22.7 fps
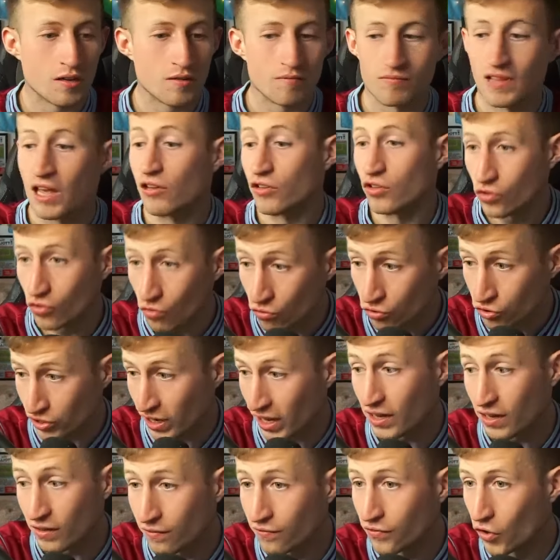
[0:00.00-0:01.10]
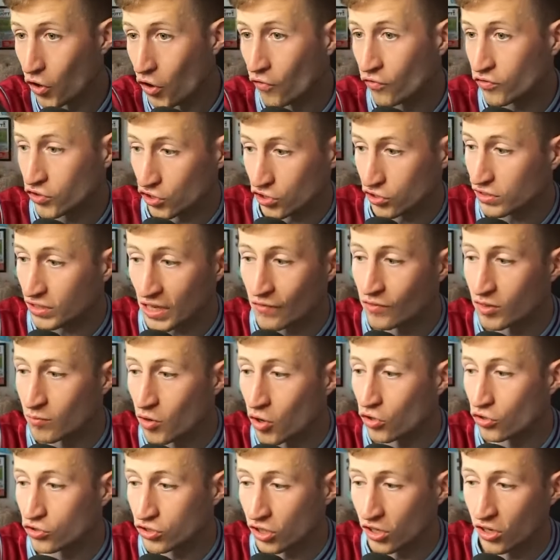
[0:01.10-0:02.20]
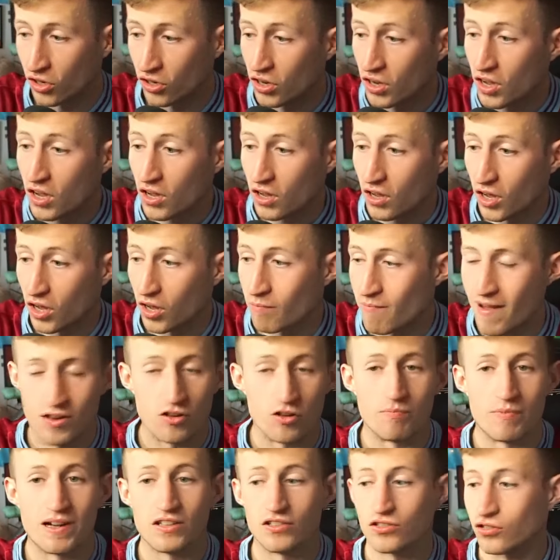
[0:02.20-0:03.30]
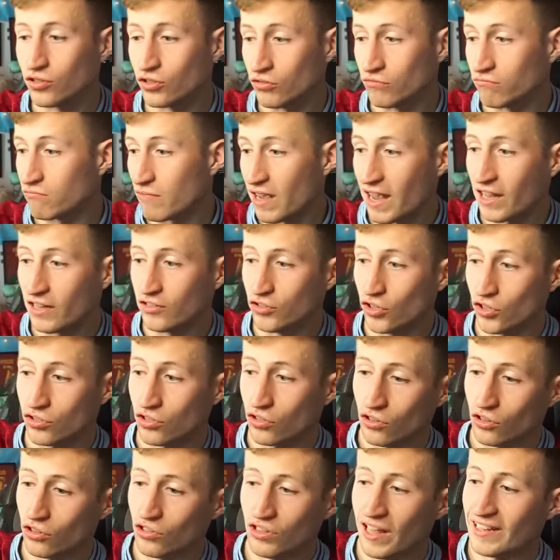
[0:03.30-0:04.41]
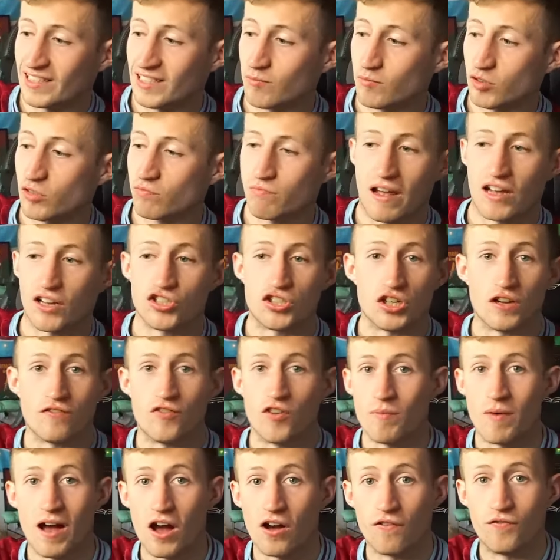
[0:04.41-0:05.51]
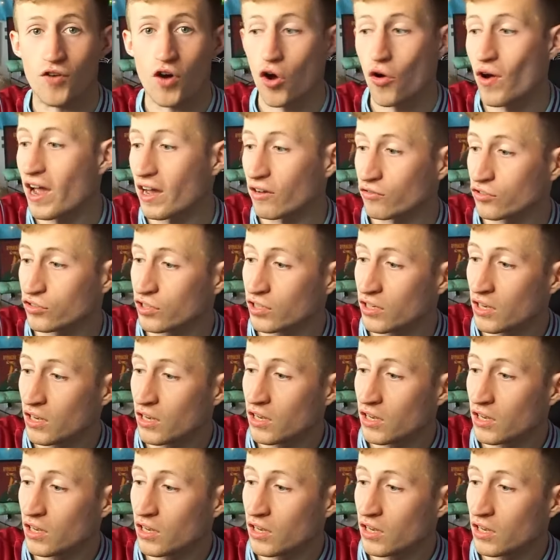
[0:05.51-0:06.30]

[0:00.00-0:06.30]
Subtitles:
Now, usually that involved just giving the ball to Manuel Benson and just let him smash it from how far out.